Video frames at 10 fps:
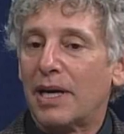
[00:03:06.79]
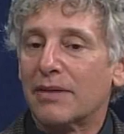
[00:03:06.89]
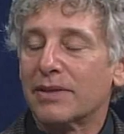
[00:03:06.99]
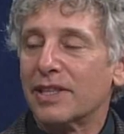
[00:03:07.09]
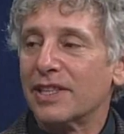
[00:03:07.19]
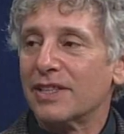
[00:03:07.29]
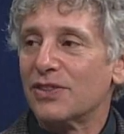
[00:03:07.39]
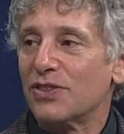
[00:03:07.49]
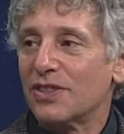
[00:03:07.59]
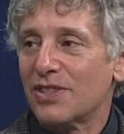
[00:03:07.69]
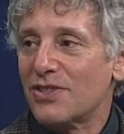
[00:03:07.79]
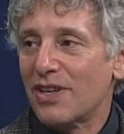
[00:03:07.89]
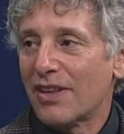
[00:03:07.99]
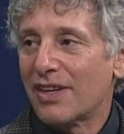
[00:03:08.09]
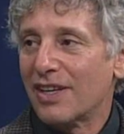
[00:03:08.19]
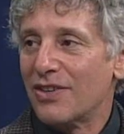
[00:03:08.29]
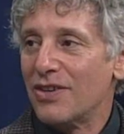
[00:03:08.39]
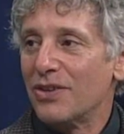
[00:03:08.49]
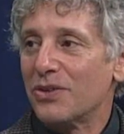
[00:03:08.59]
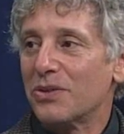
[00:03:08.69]
in poverty is
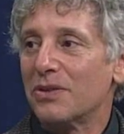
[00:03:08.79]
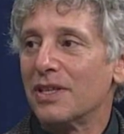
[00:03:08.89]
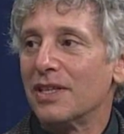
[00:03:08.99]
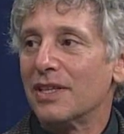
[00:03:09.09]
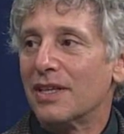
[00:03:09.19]
nothing new.